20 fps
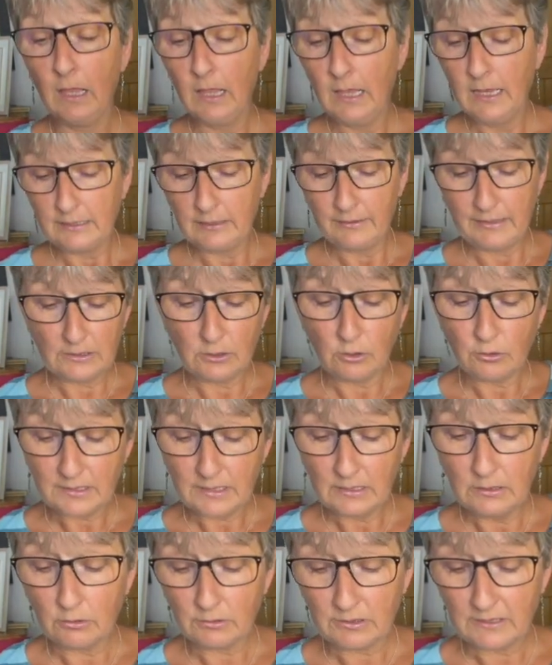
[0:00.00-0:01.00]
So there's lots
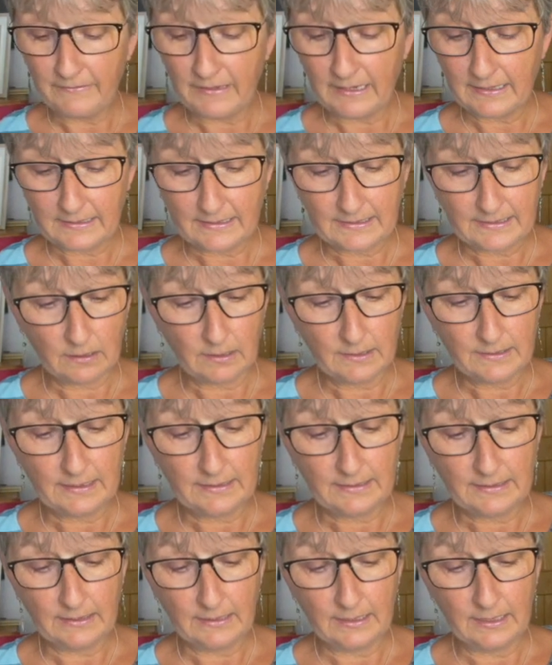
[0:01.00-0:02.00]
and lots of
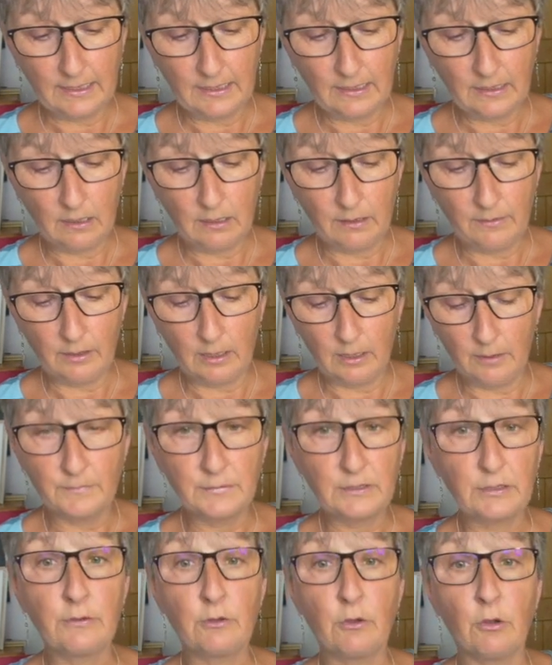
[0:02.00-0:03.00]
exercises in here.
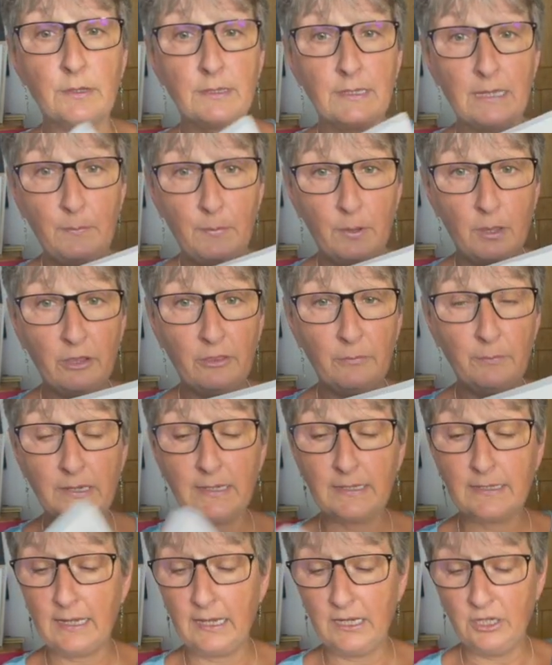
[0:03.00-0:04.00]
So we've got a deep earth
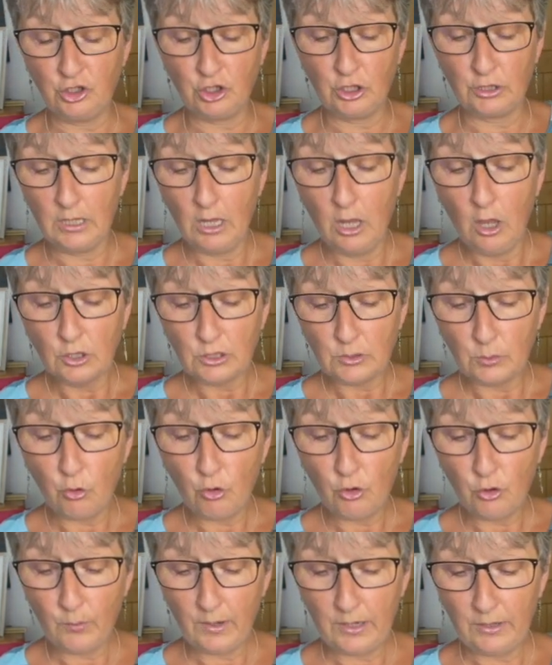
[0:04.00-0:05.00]
meditation. So
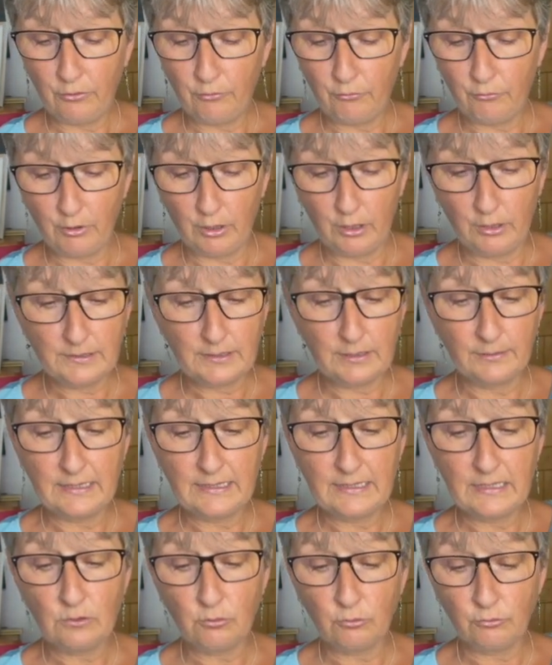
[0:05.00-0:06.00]
all the way through. So
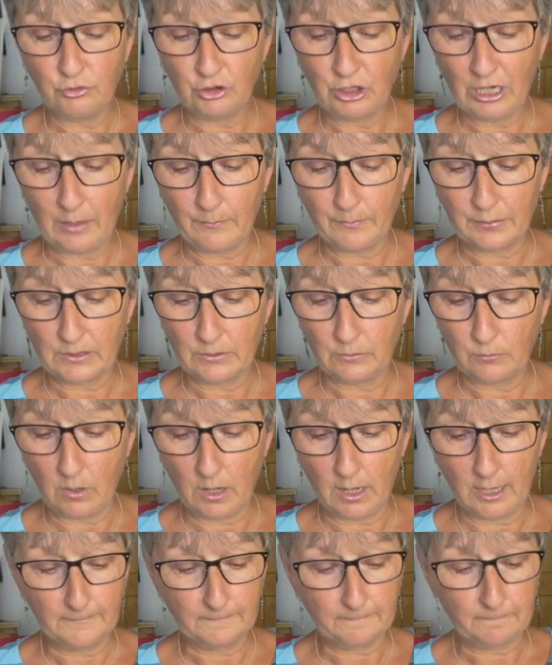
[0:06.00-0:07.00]
this is sort of chapter
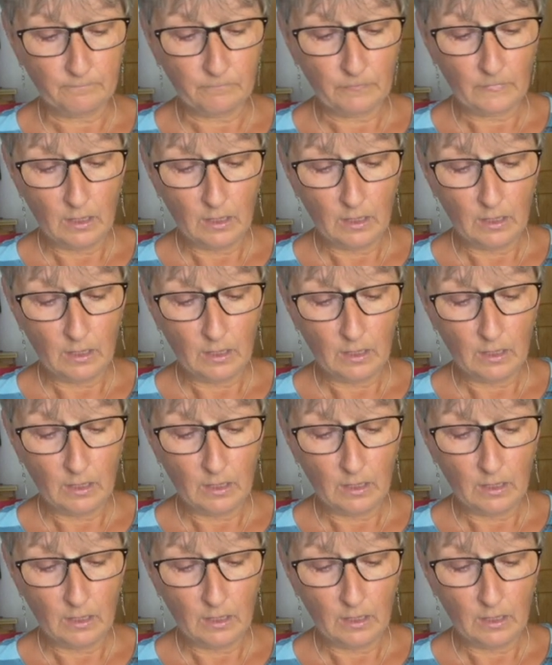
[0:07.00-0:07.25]
1.